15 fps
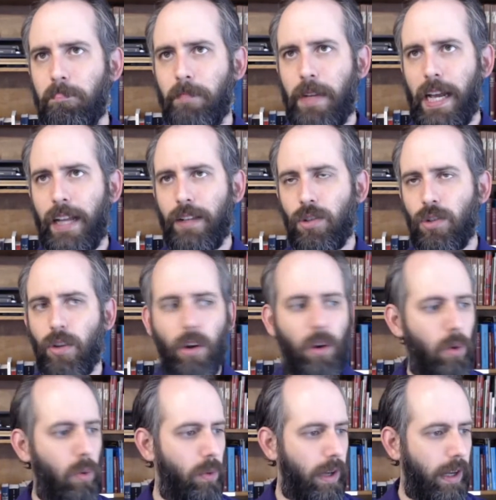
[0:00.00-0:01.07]
And
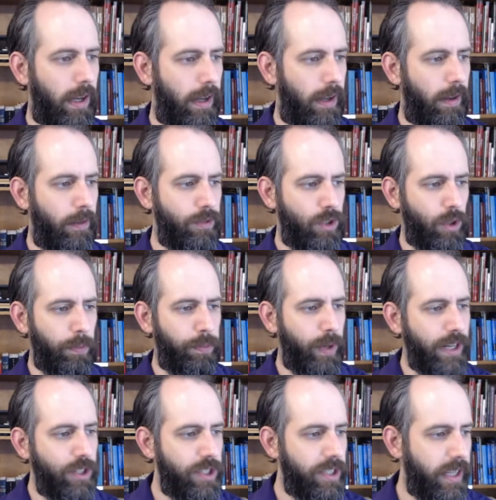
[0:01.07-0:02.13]
so
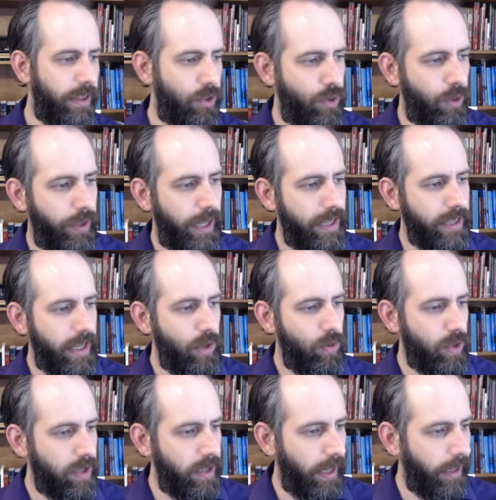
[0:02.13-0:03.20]
prejudicing the truth, and it's
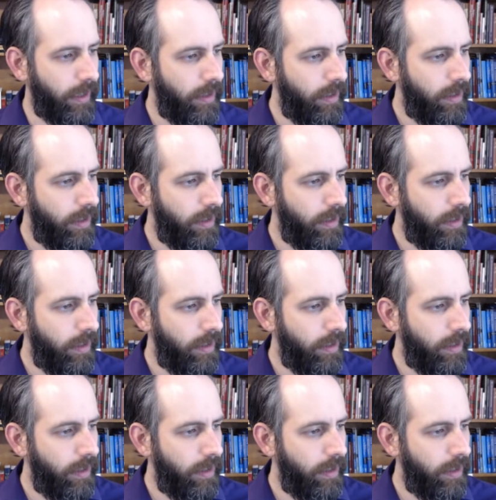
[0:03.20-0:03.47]
interesting,